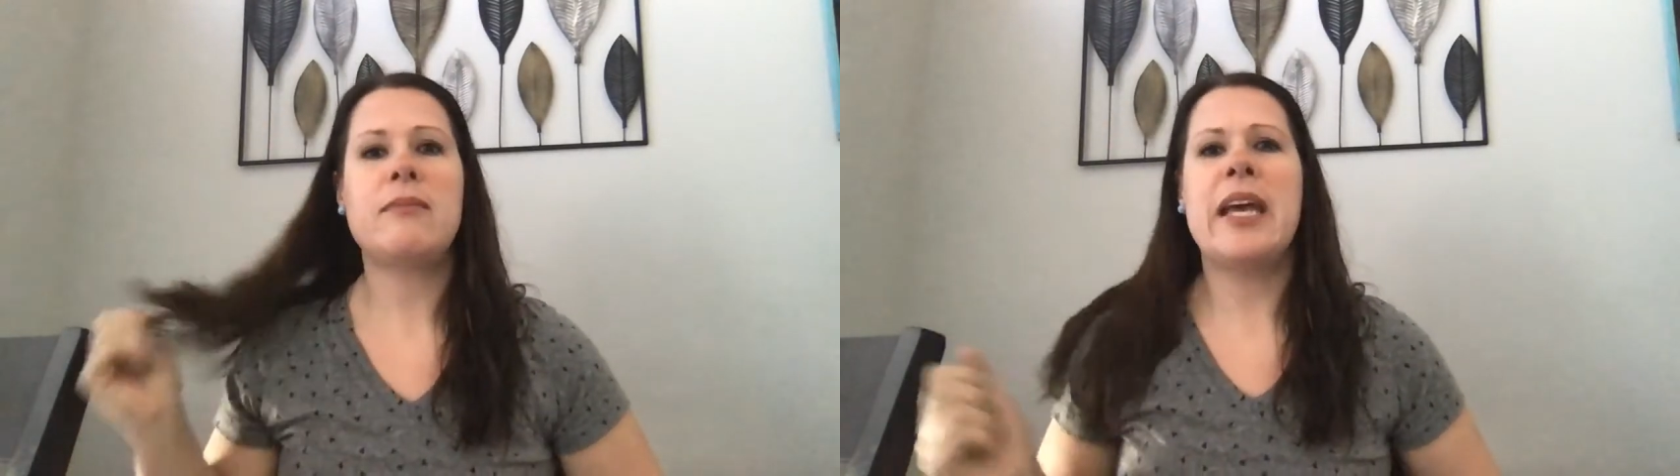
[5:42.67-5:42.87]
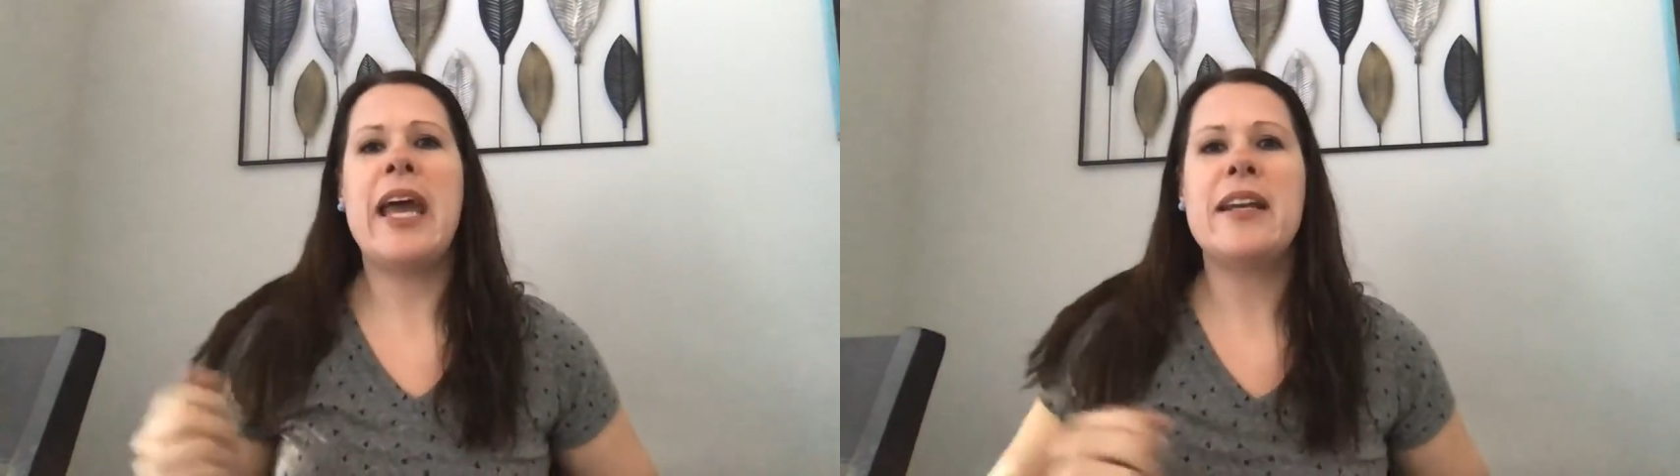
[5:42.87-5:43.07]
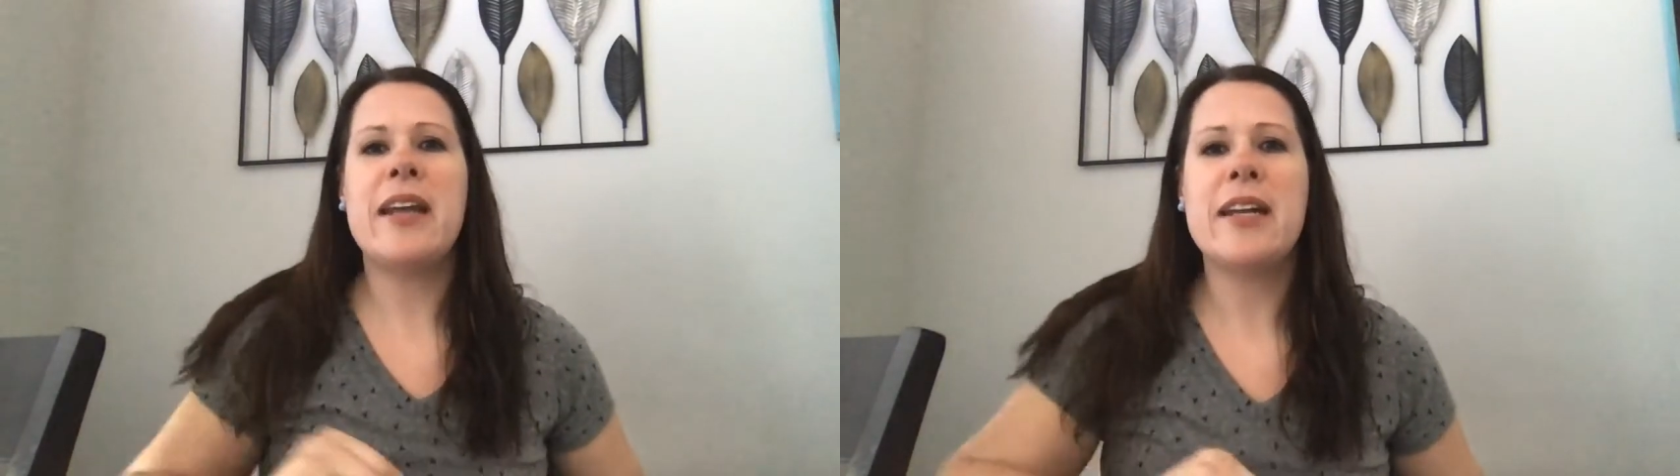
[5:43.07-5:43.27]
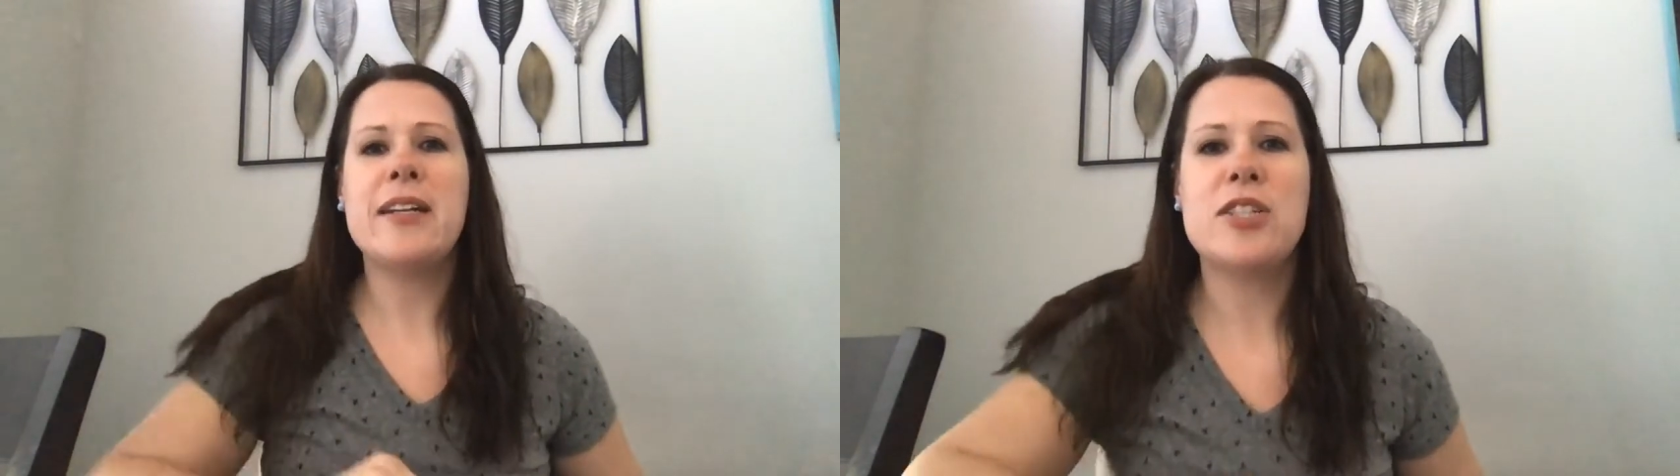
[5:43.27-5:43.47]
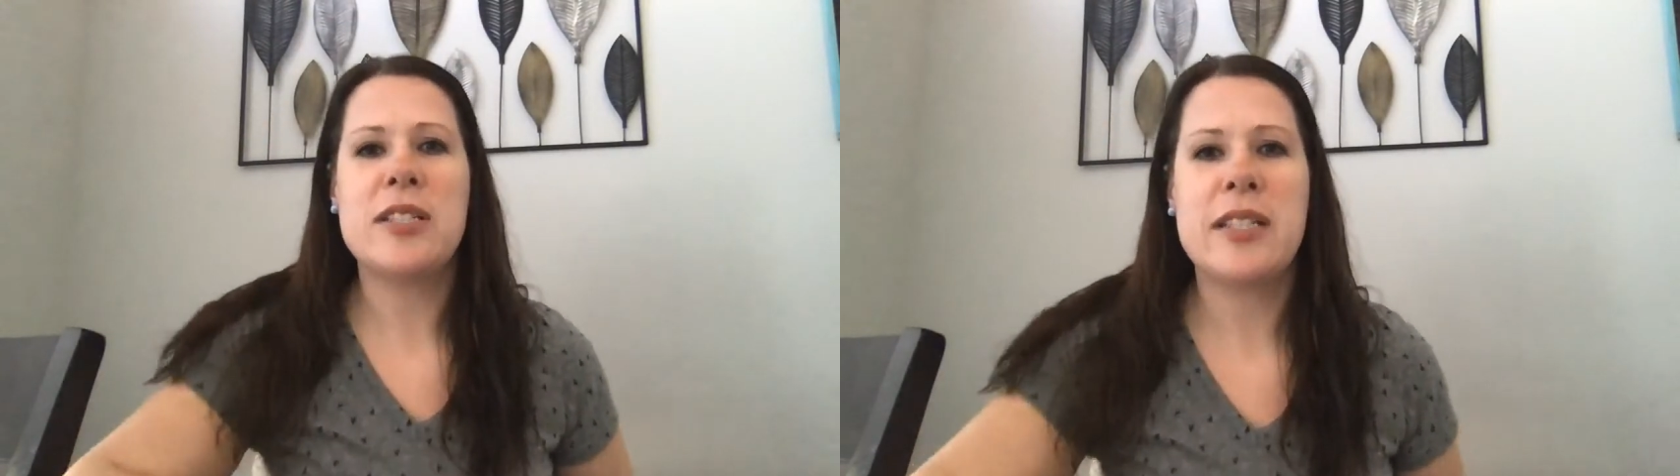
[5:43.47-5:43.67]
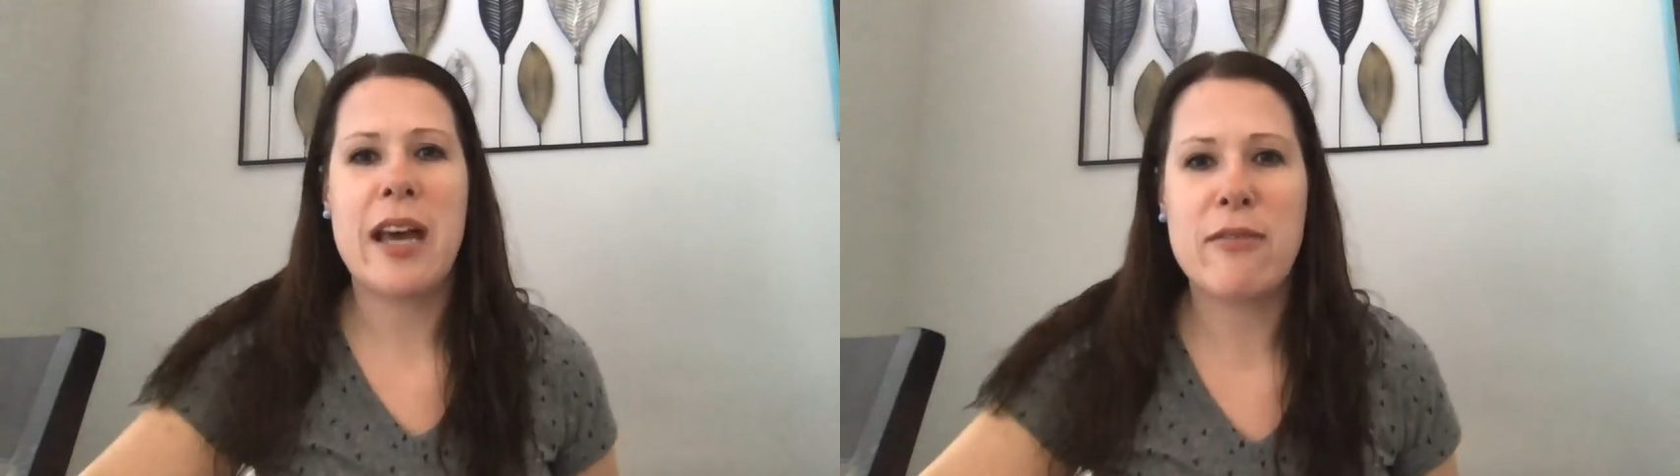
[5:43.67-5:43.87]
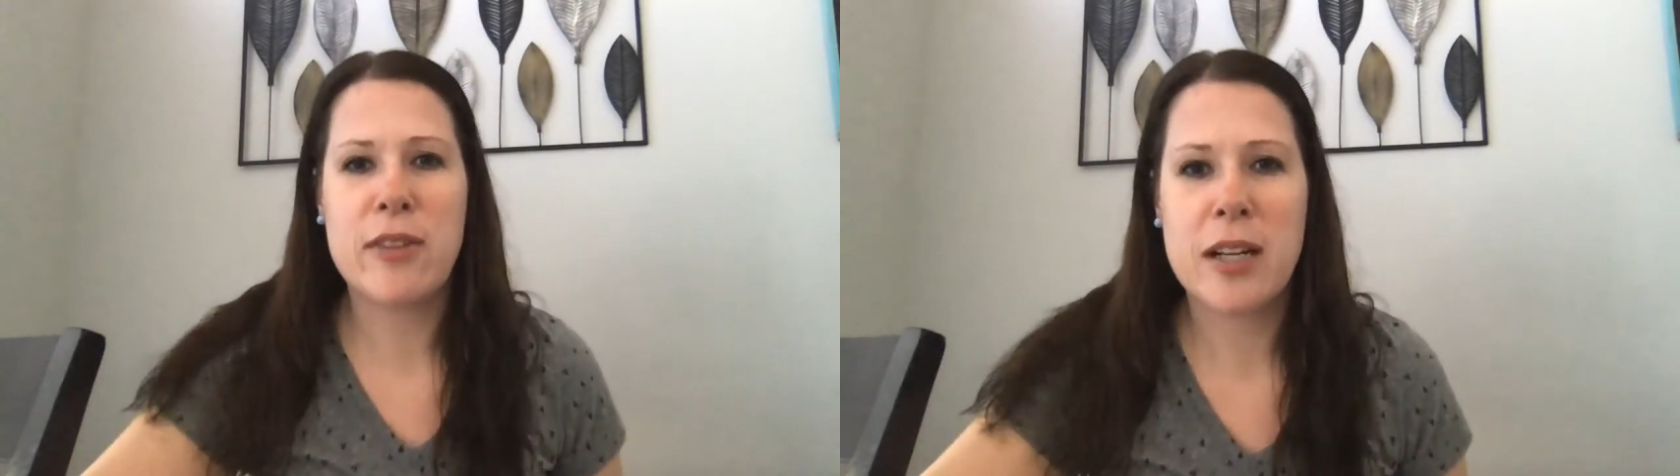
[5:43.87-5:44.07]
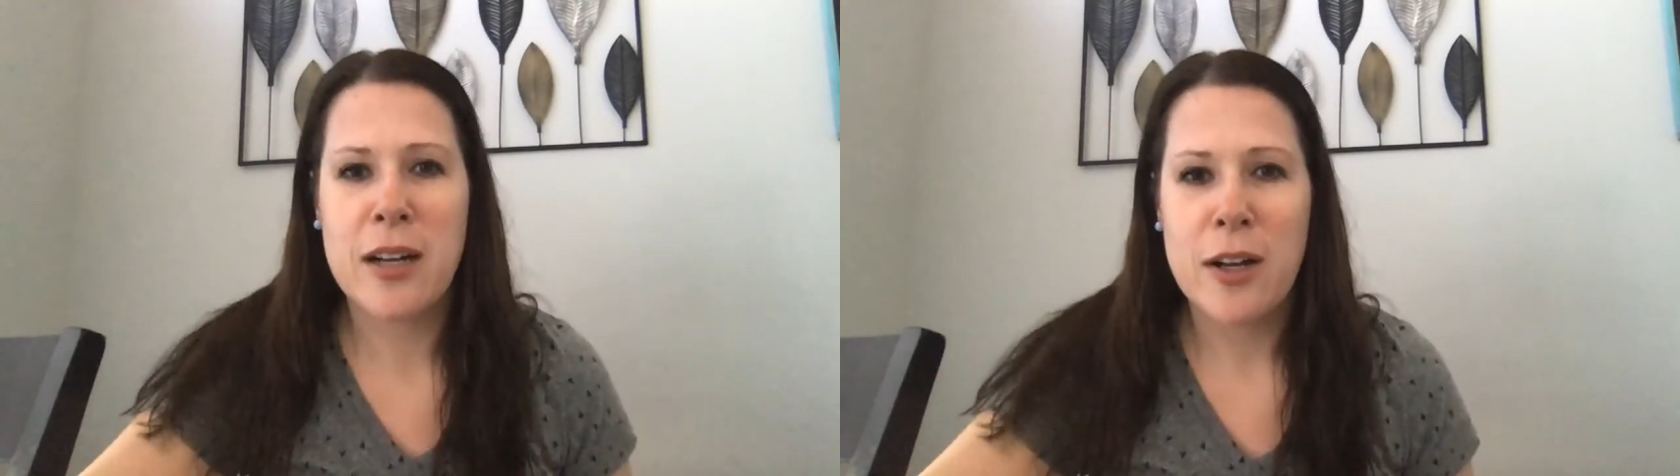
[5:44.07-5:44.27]
And none just
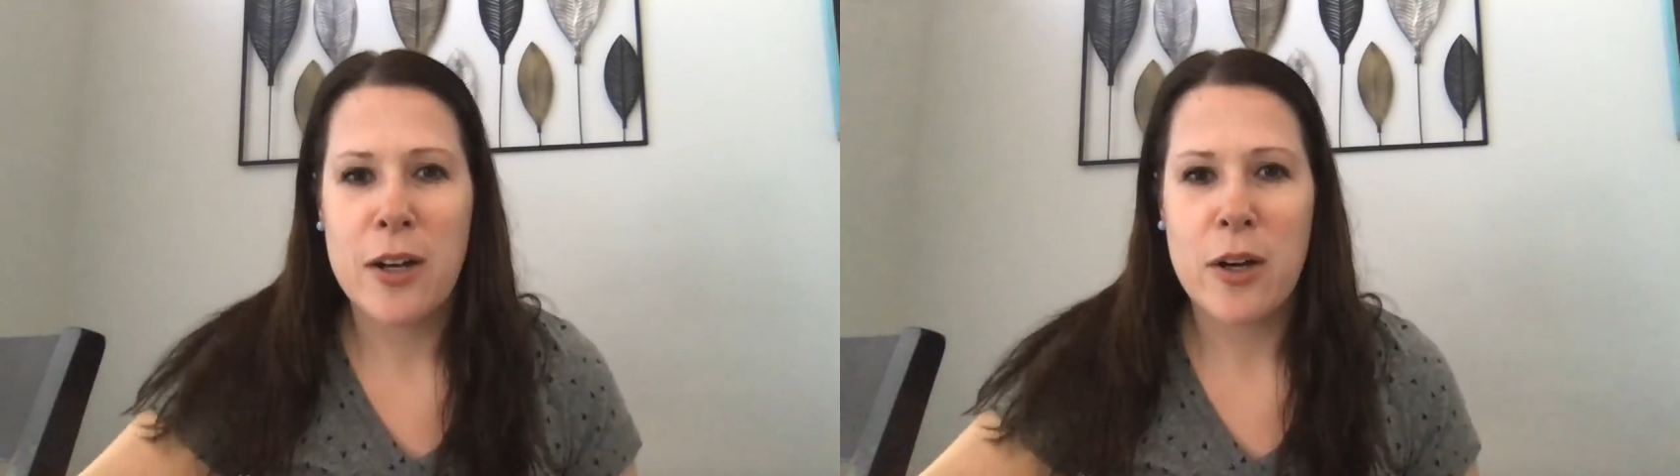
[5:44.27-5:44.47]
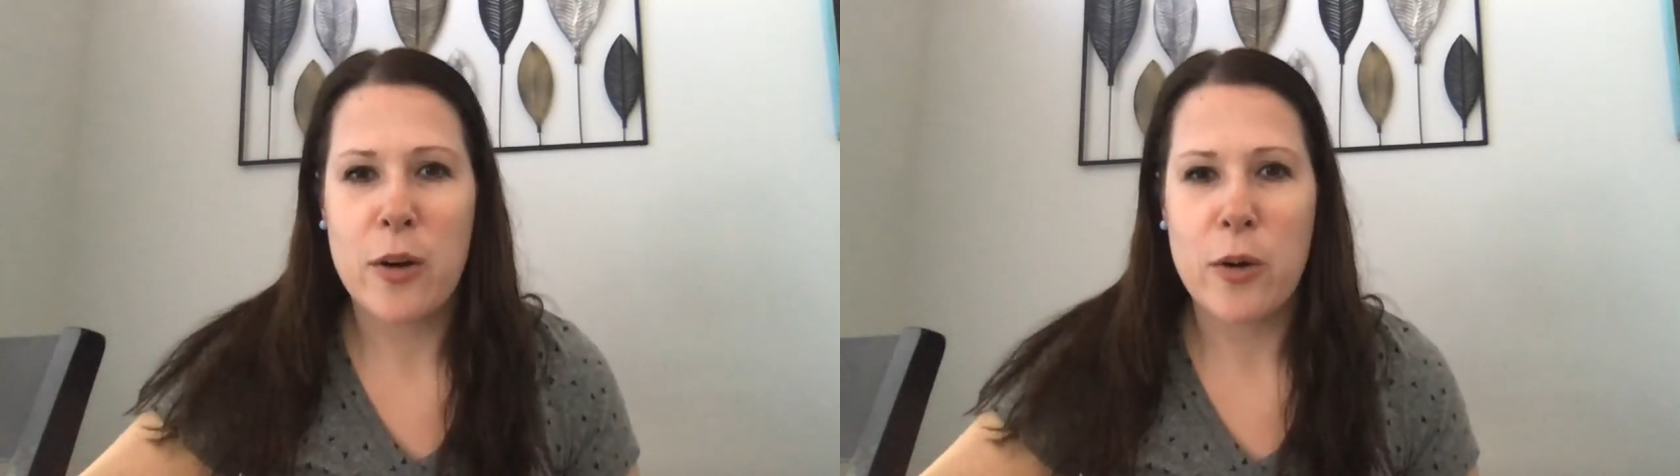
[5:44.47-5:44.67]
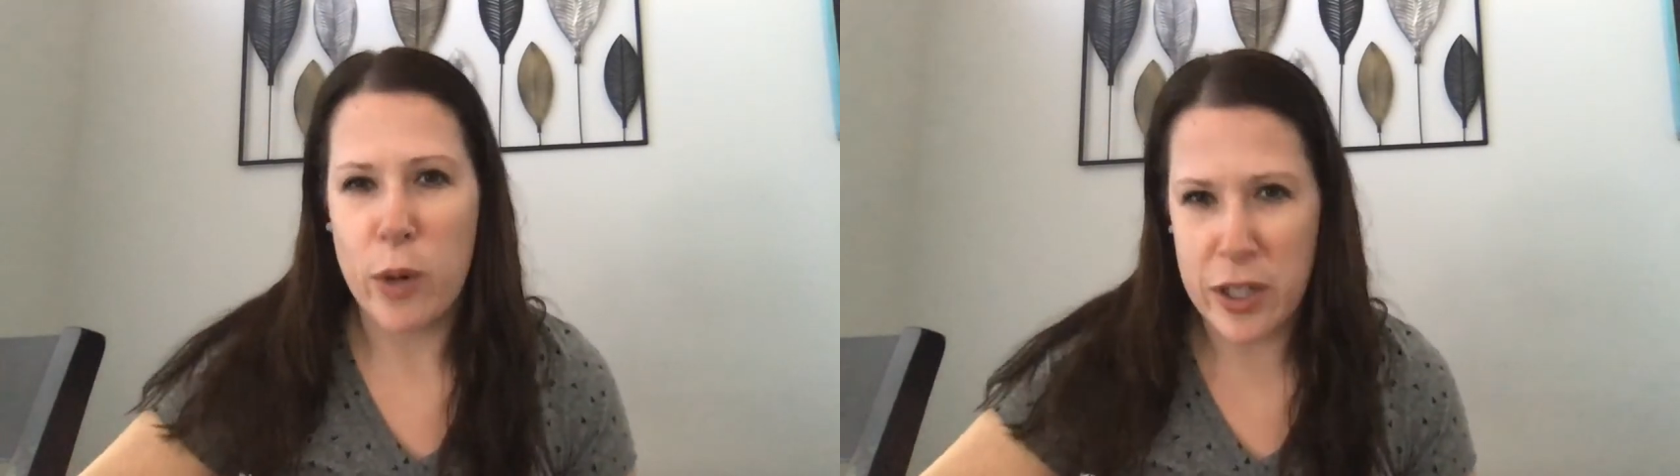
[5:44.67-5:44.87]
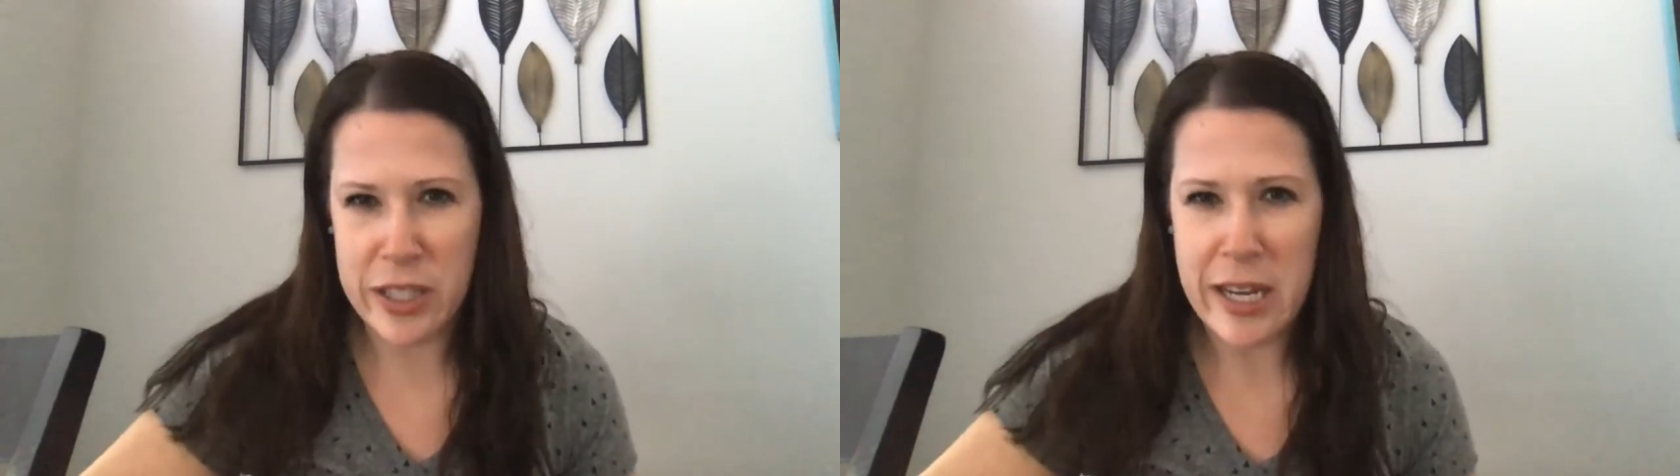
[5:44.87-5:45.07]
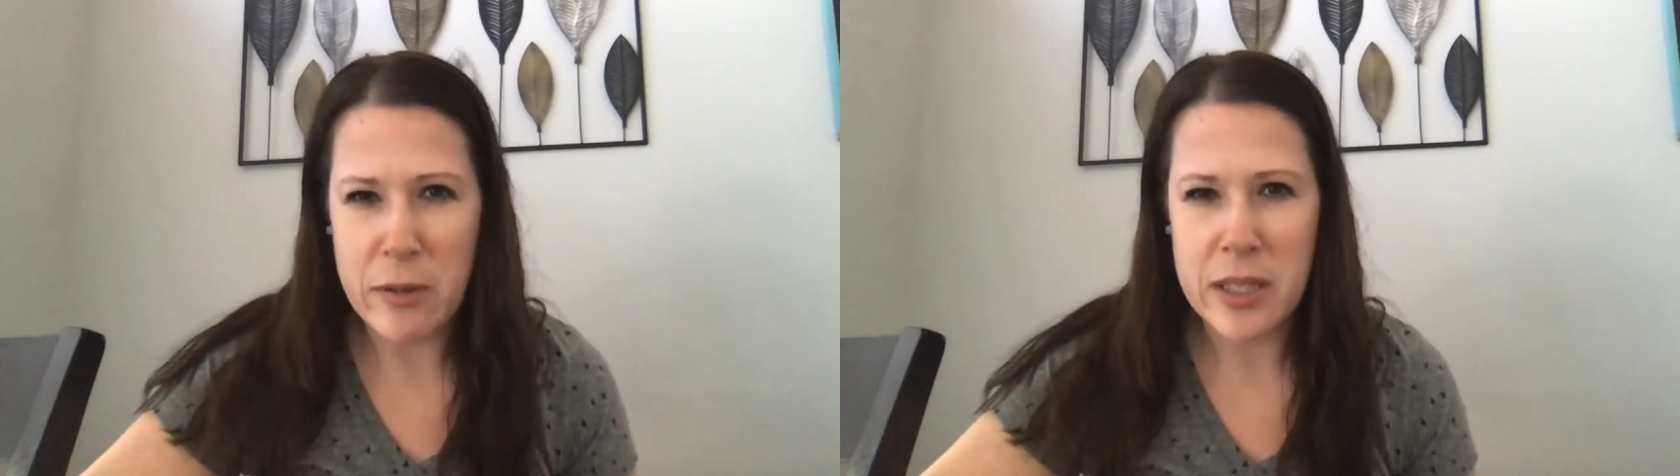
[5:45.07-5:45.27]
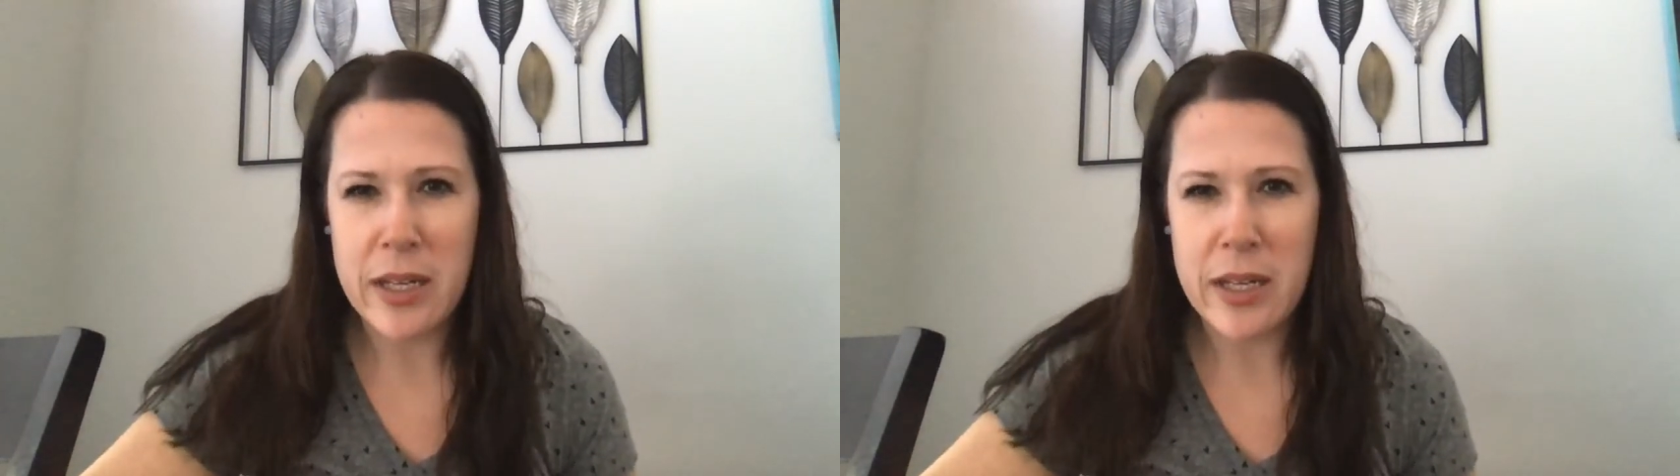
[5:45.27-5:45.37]
ever worked out.